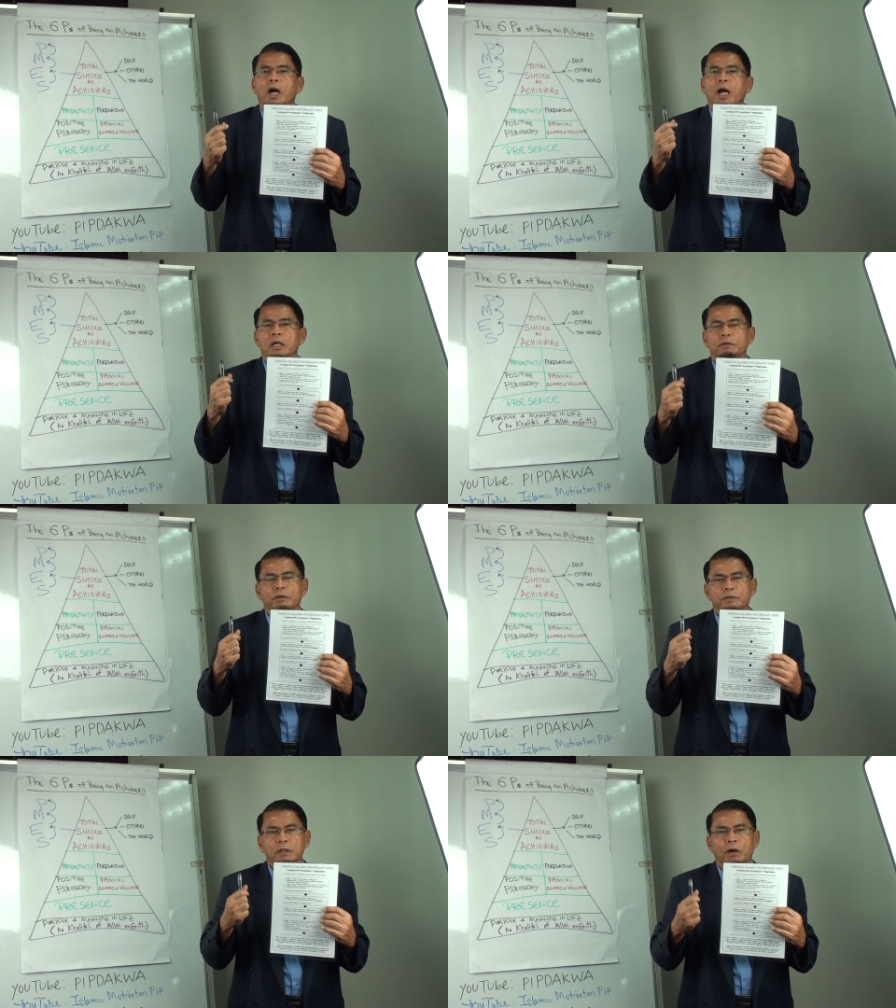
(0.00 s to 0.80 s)
Khalifa
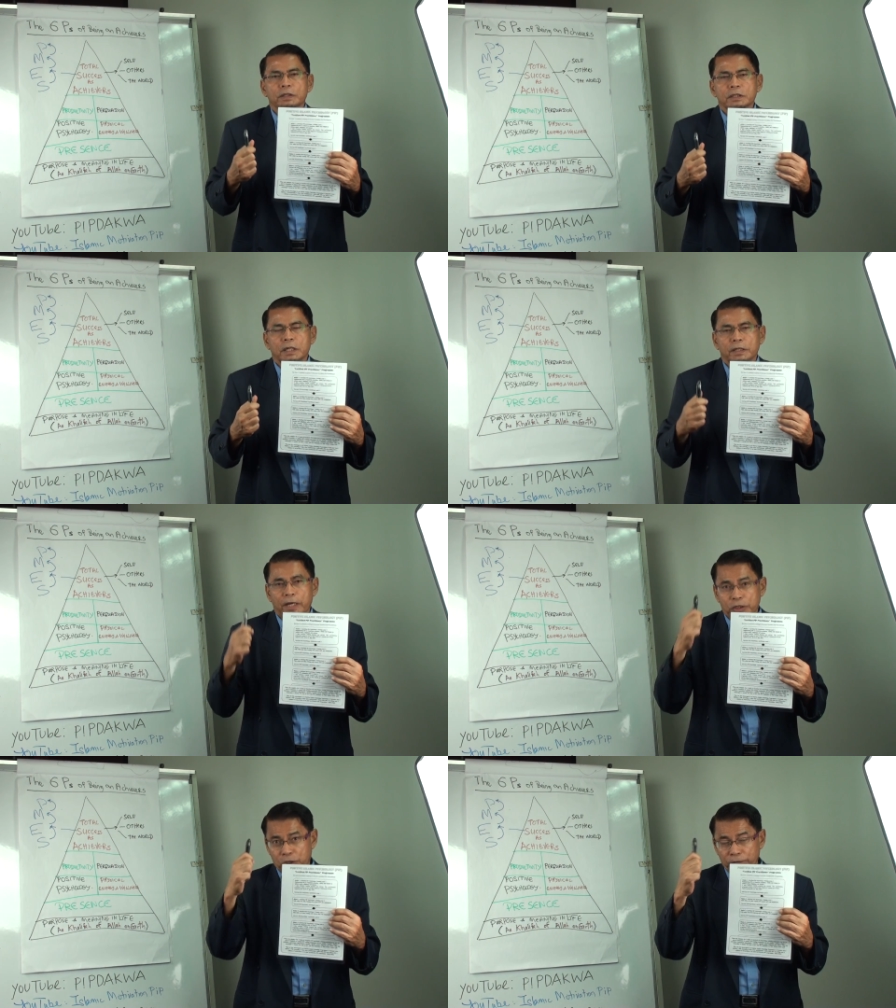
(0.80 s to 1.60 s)
of Allah
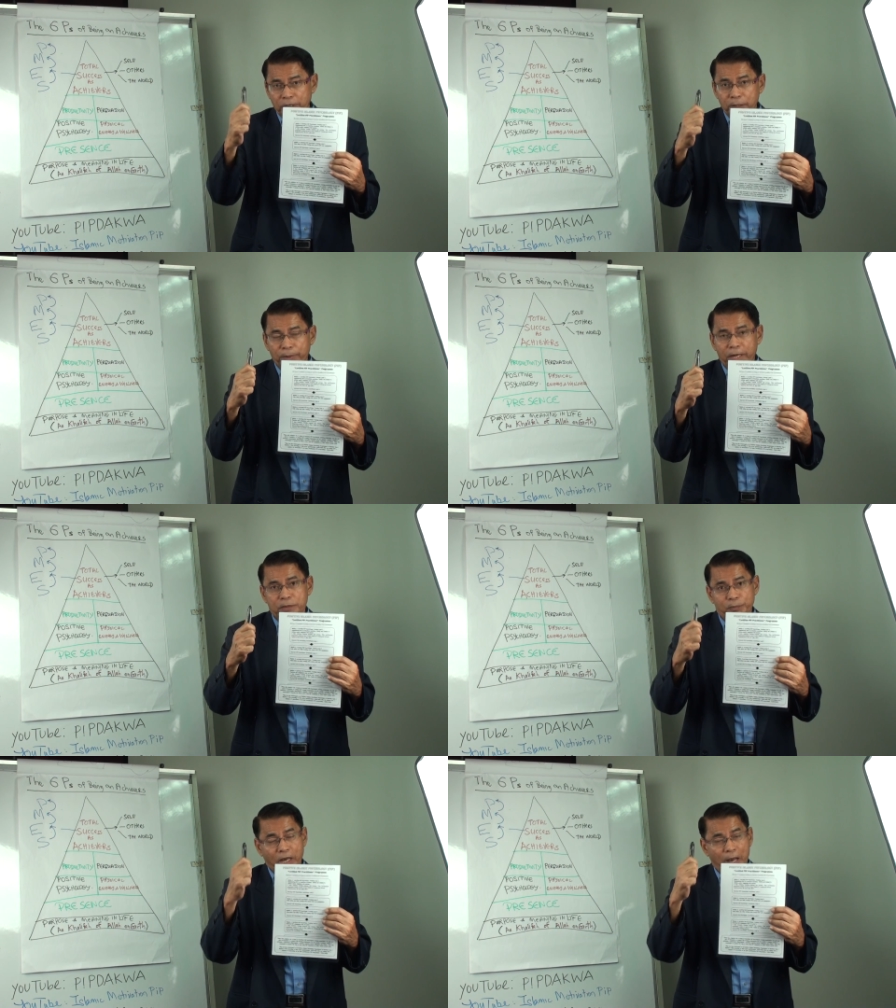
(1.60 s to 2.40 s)
Achieving the
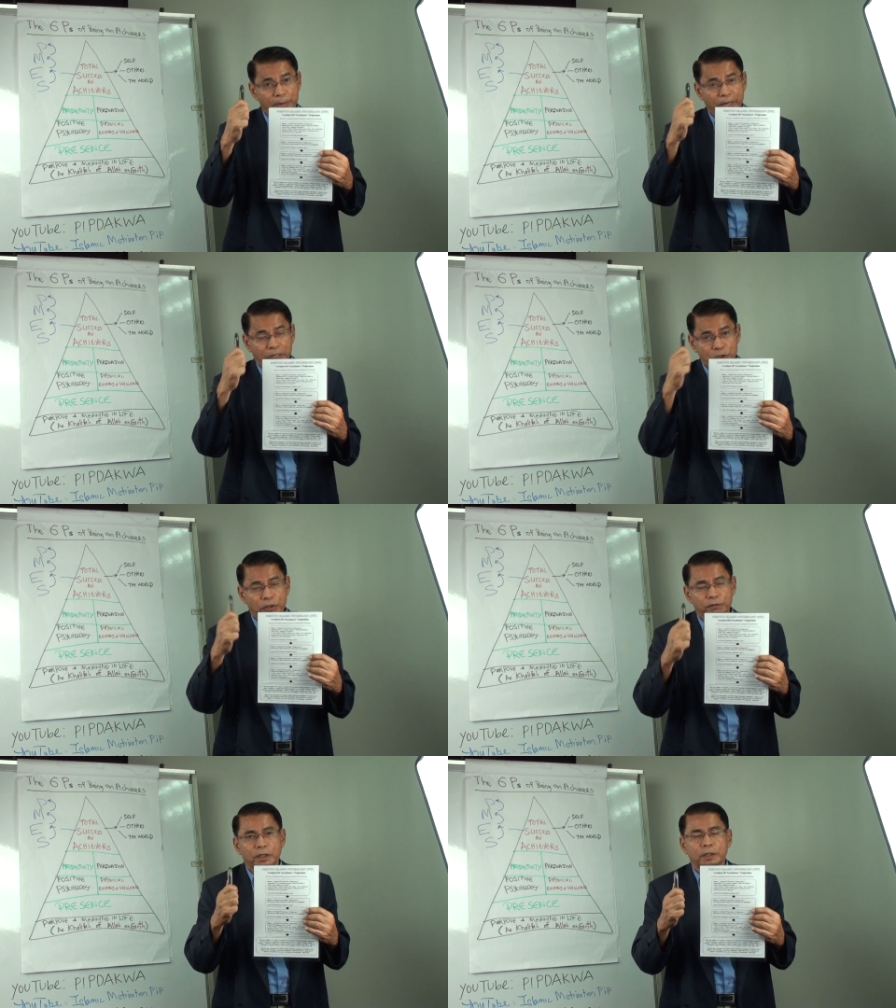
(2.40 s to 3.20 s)
best, becoming an
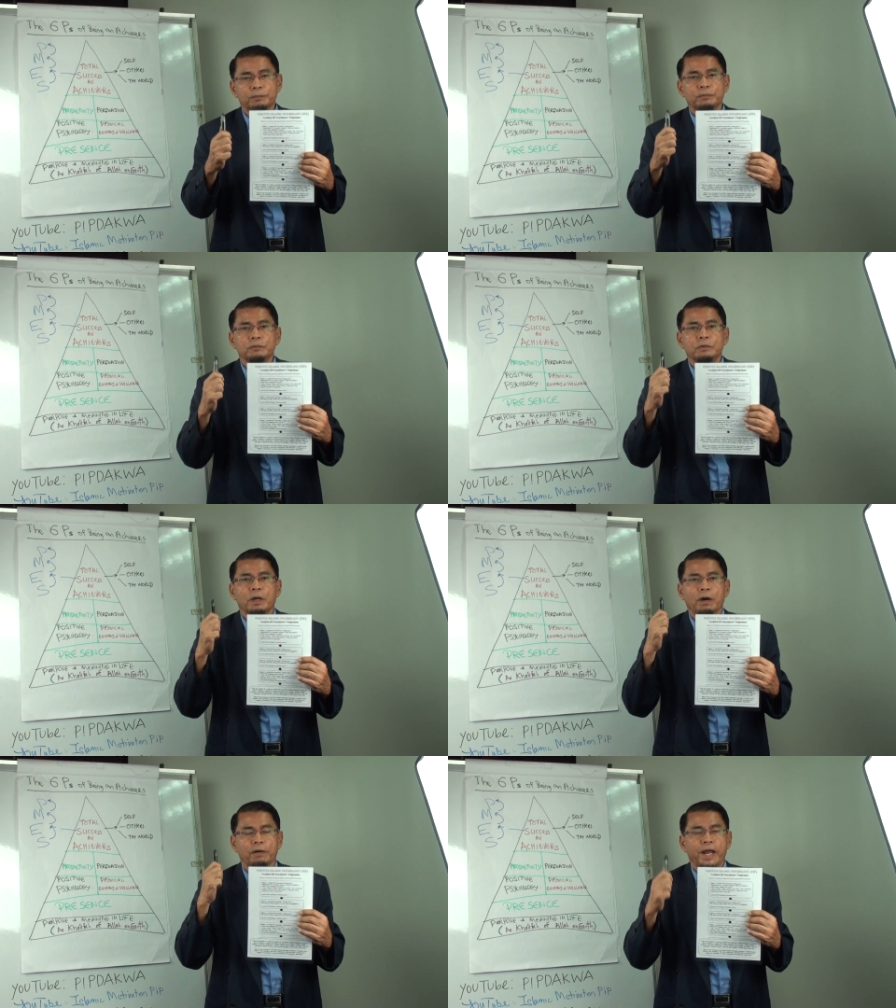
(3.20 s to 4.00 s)
achiever,
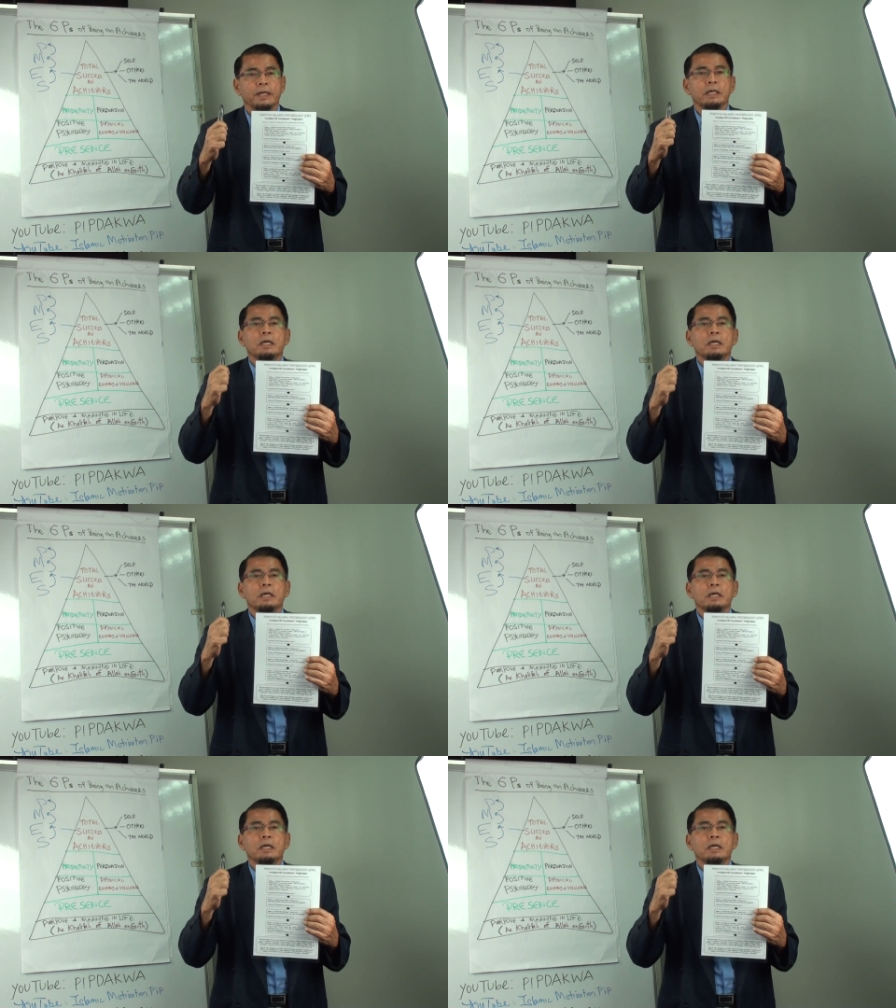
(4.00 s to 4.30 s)
all right?